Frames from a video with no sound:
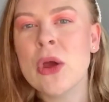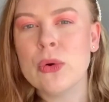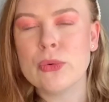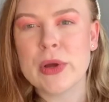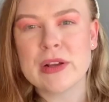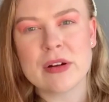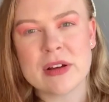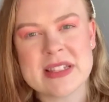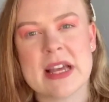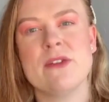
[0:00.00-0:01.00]
We've worked on
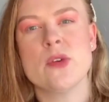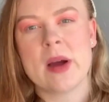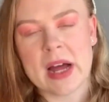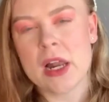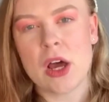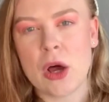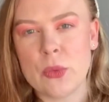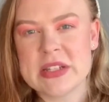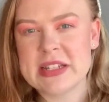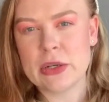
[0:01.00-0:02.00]
ourselves quite a lot.
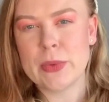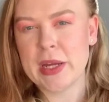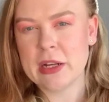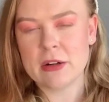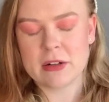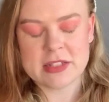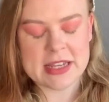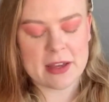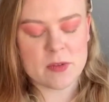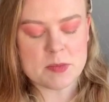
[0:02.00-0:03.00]
We're still working on
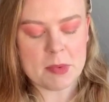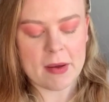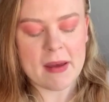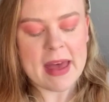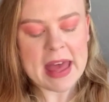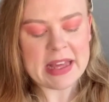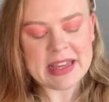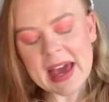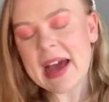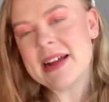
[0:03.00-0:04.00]
ourselves, but
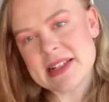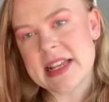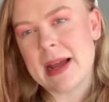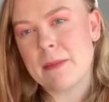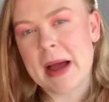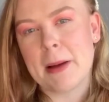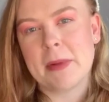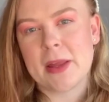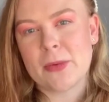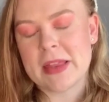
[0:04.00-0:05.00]
yeah, I'd say I'm
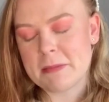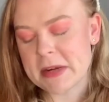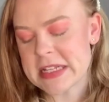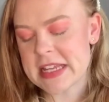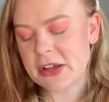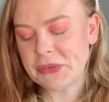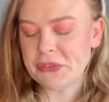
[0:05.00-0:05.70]
happy within myself.